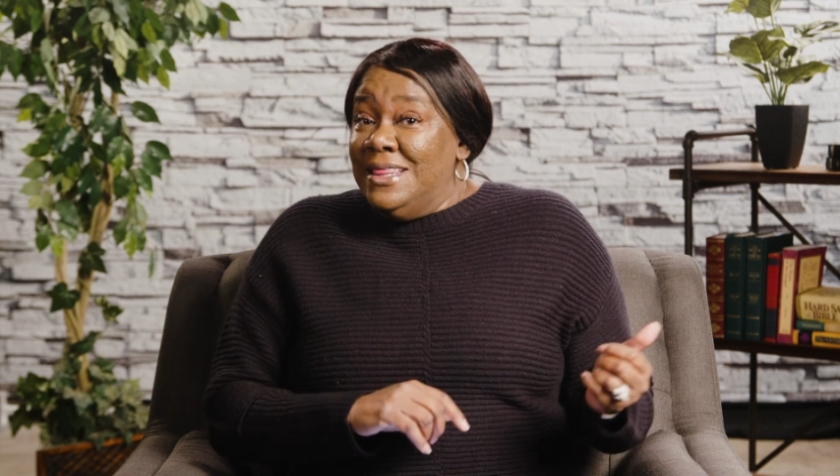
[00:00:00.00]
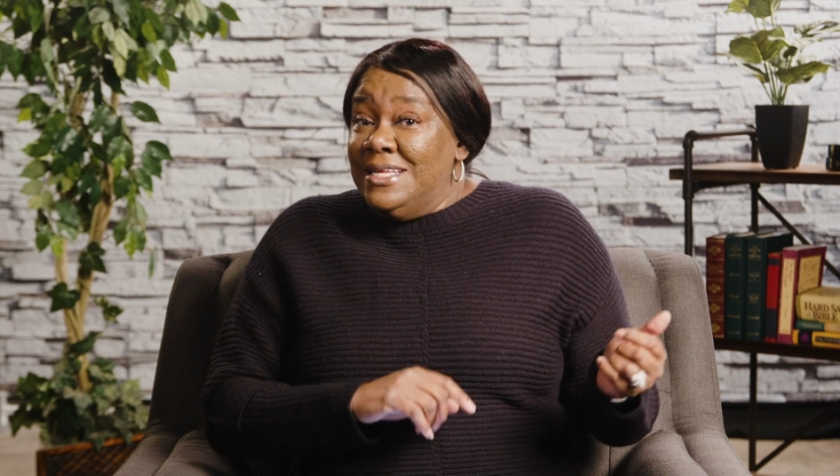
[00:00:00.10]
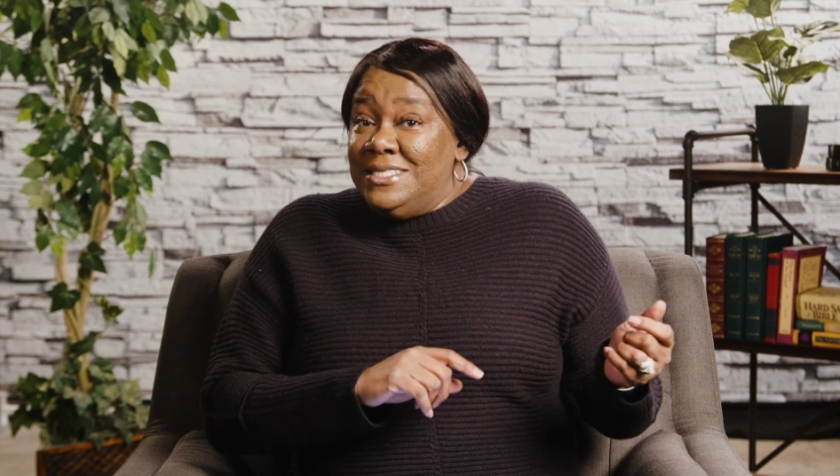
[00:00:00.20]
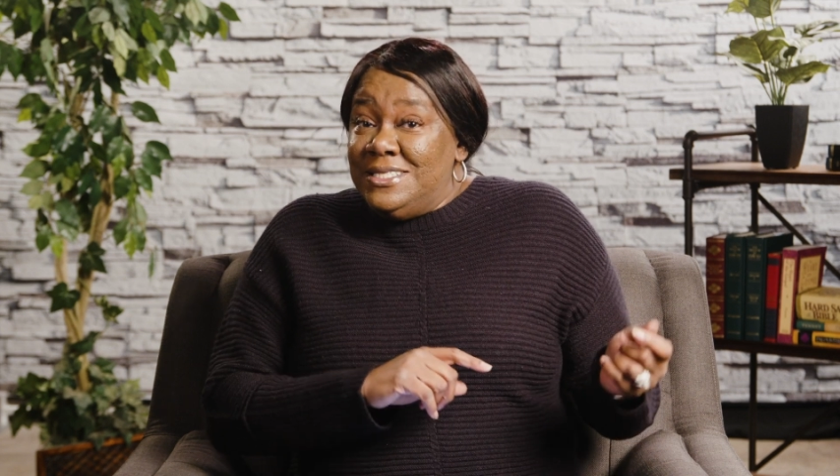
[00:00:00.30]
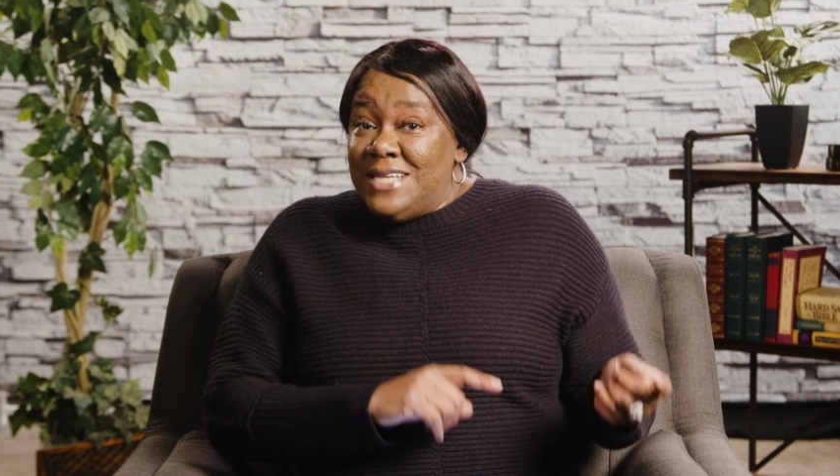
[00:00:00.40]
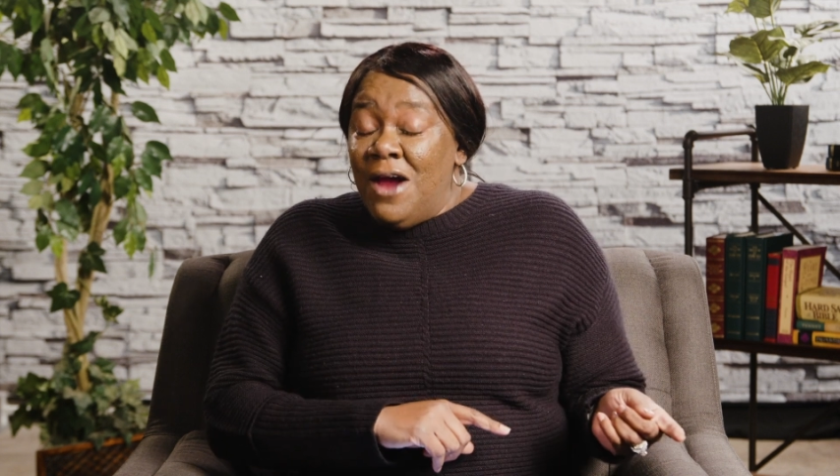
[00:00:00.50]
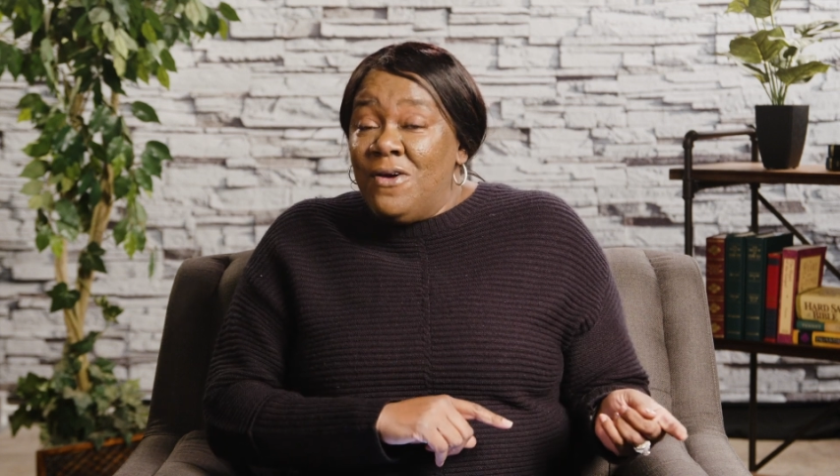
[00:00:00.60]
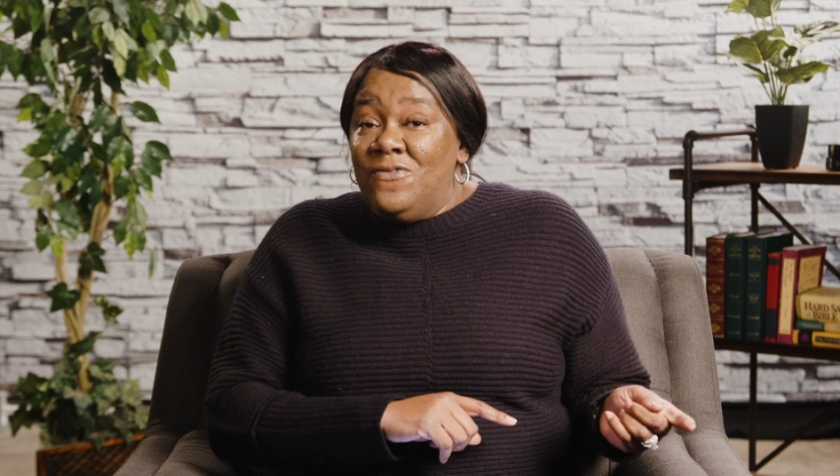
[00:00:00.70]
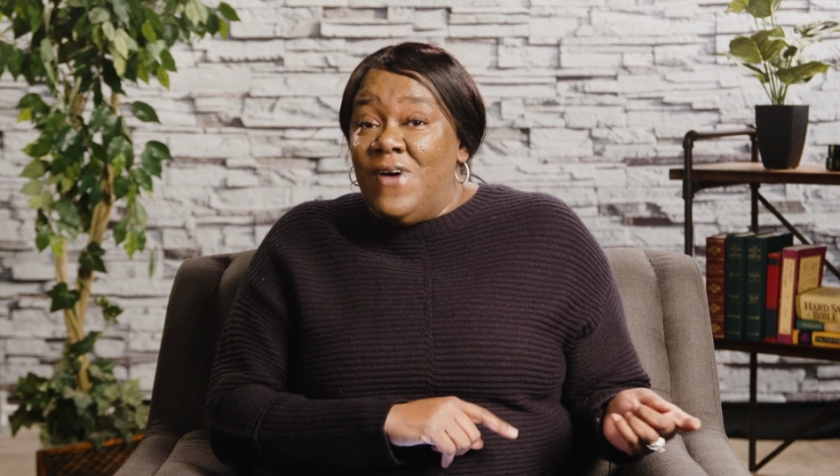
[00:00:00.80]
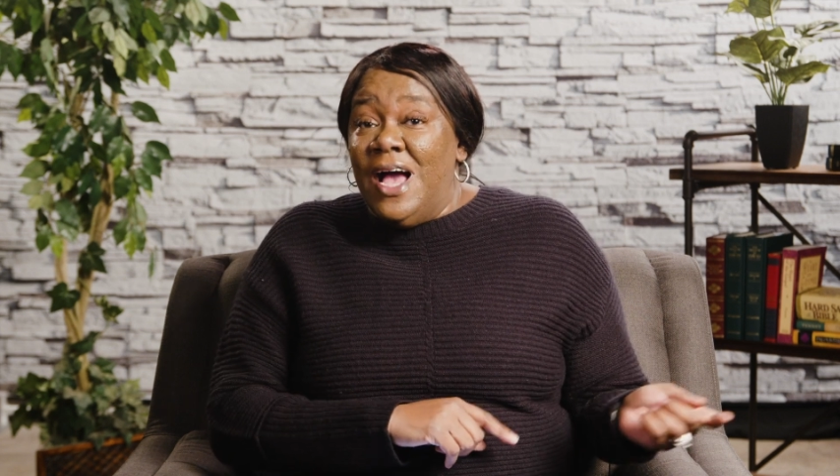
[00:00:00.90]
and the
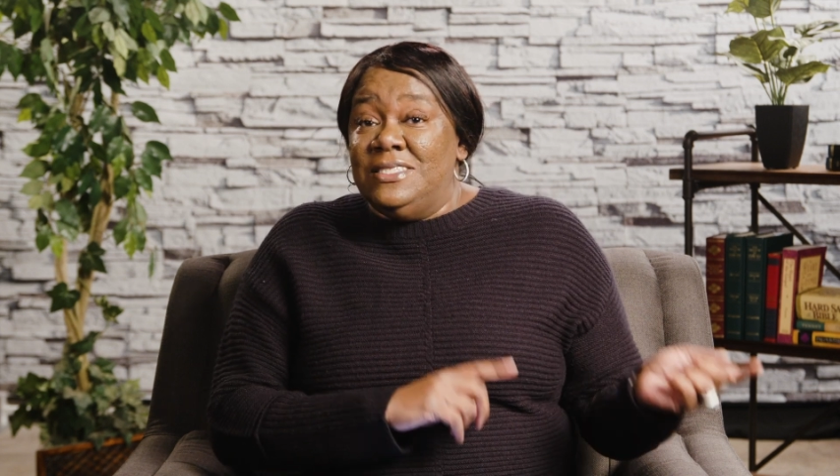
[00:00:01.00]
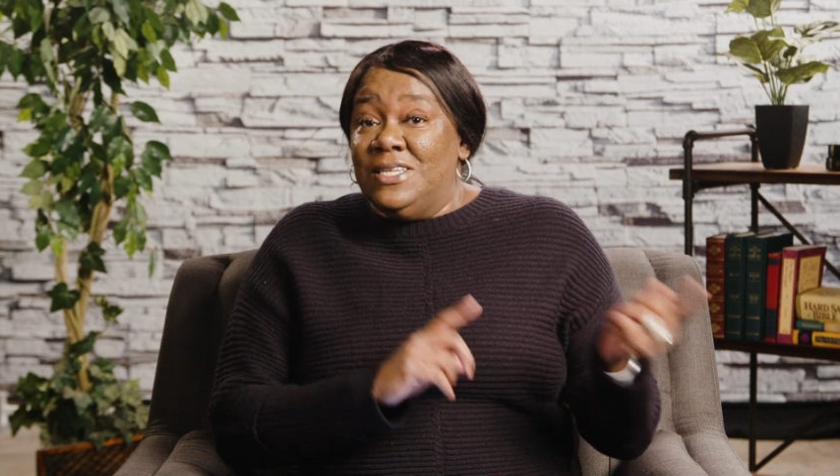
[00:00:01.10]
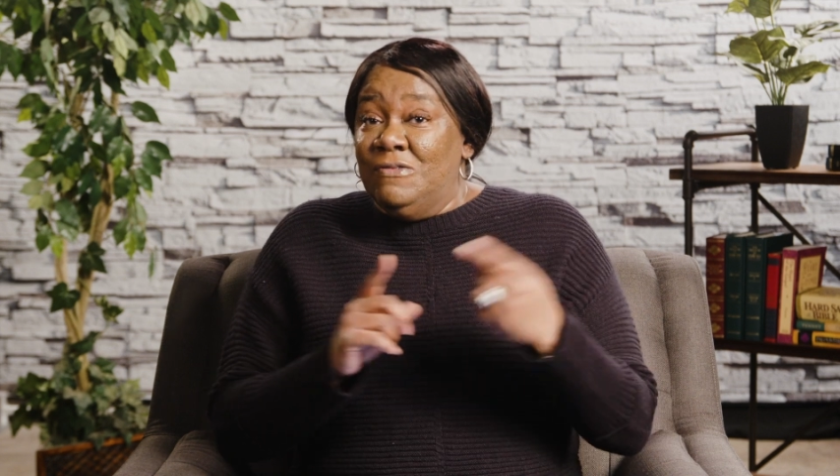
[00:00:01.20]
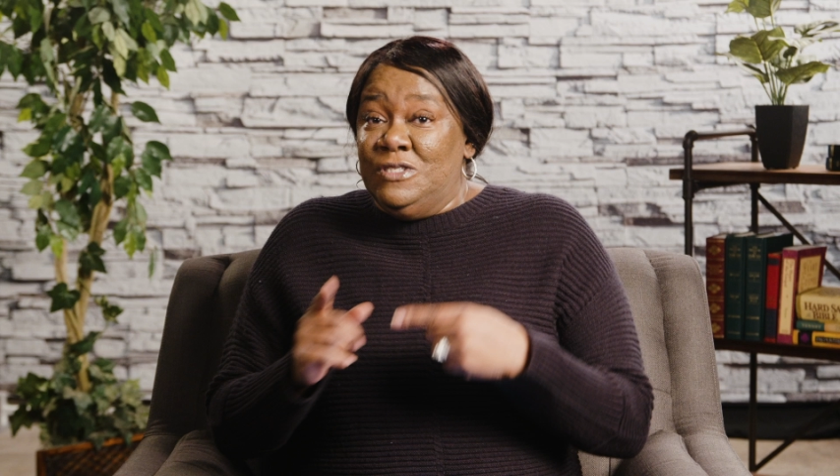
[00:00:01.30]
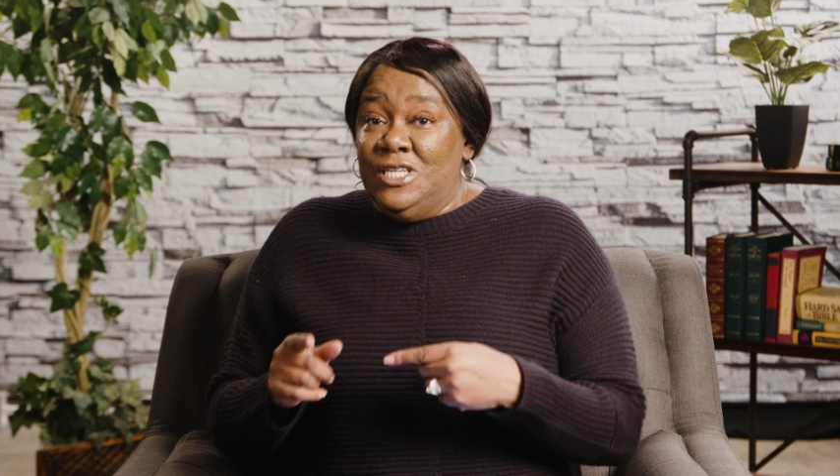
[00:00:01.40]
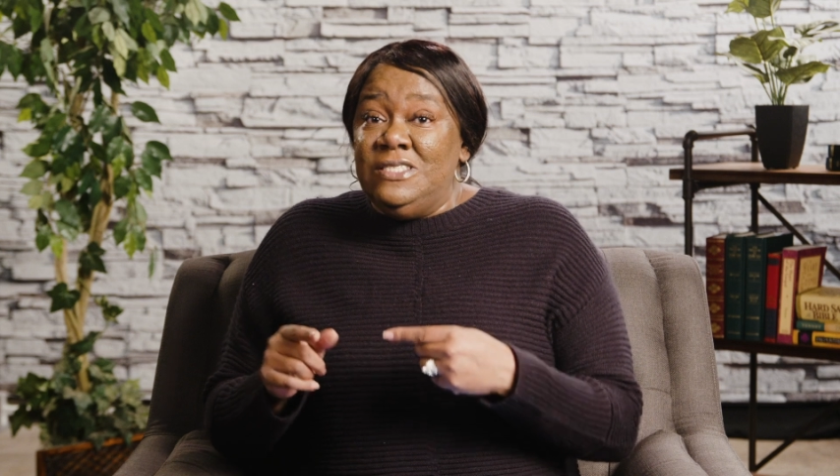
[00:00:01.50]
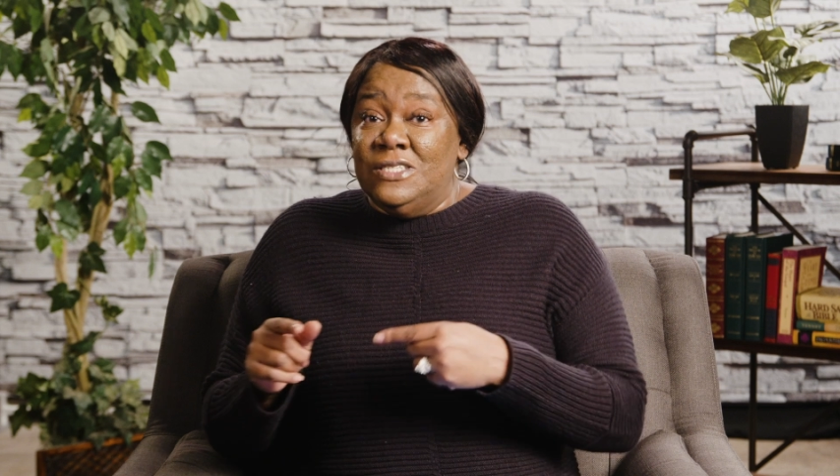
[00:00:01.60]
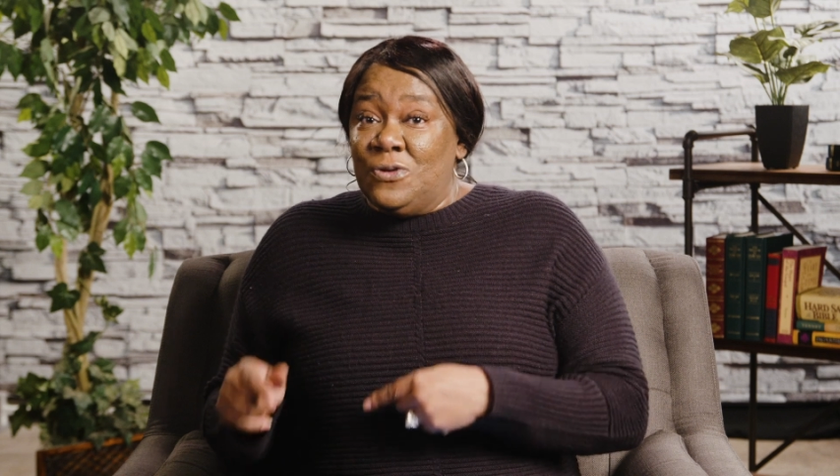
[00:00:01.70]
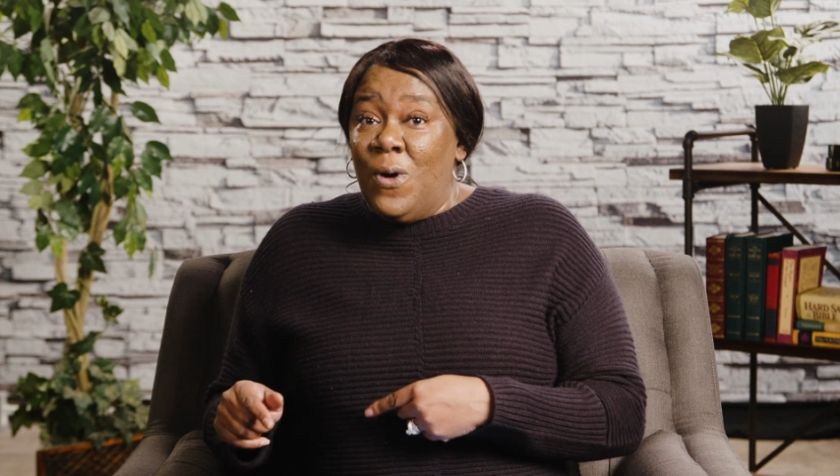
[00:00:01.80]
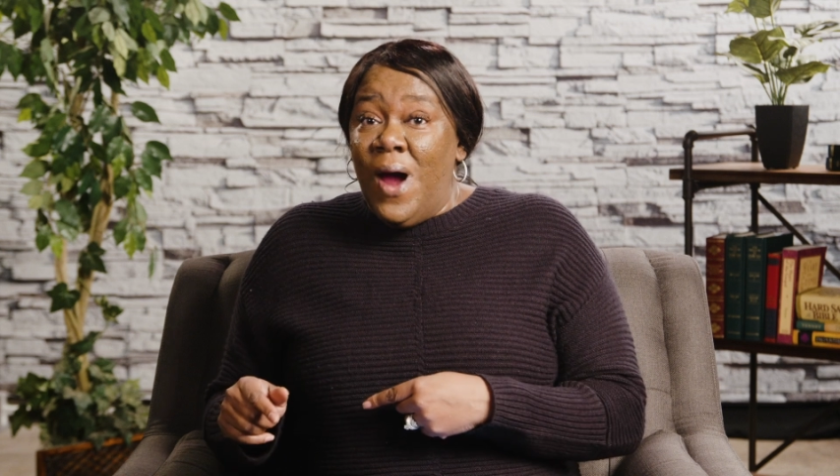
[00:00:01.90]
sacrifice of
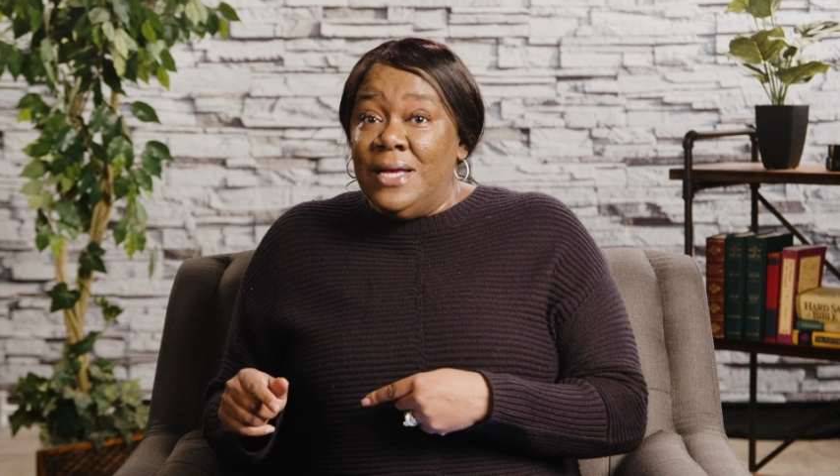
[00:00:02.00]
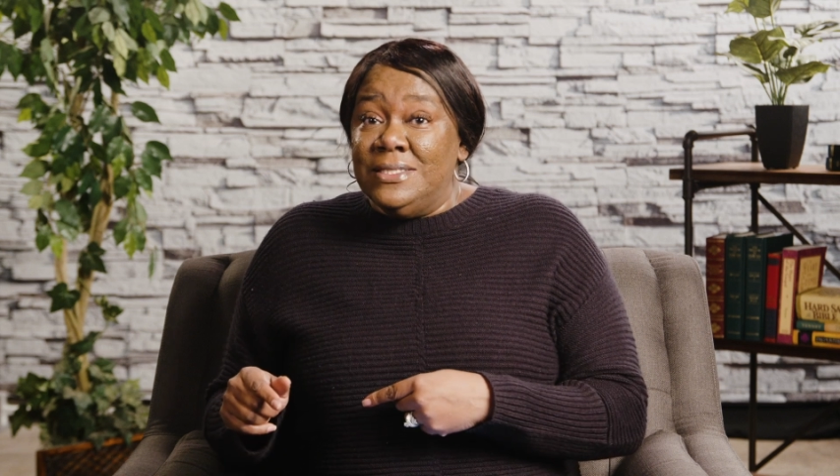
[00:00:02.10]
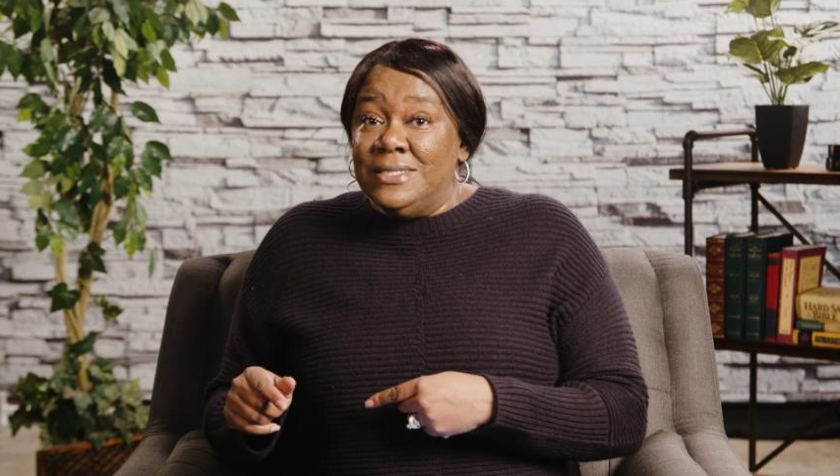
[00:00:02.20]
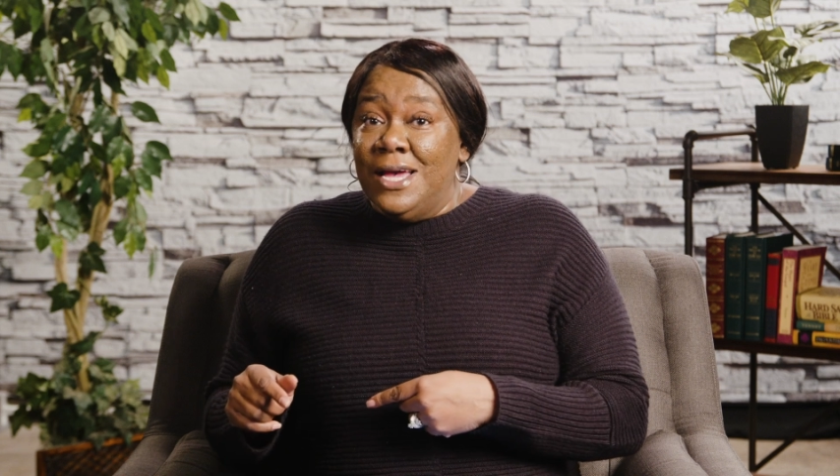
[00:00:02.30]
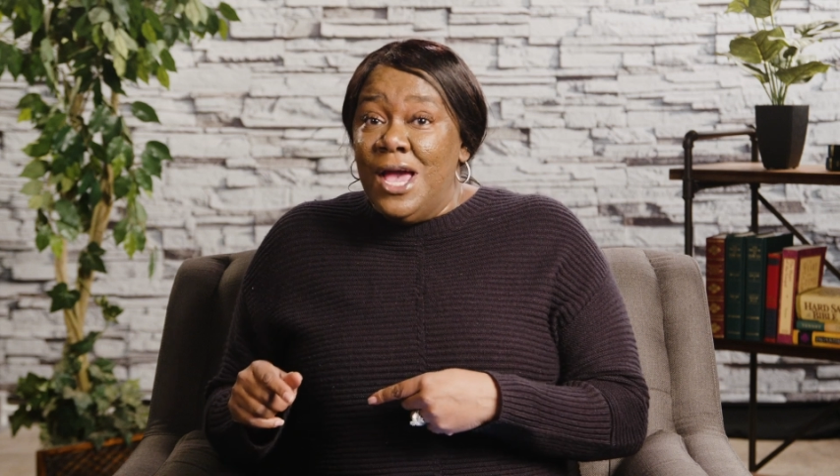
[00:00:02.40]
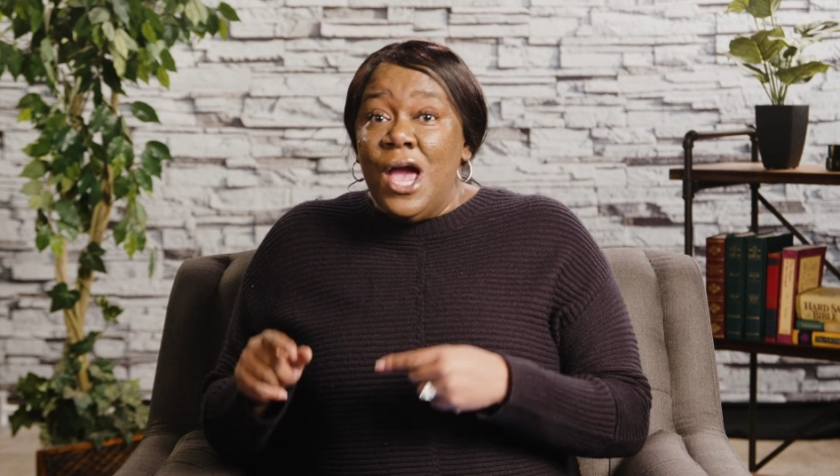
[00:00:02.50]
Jesus Christ,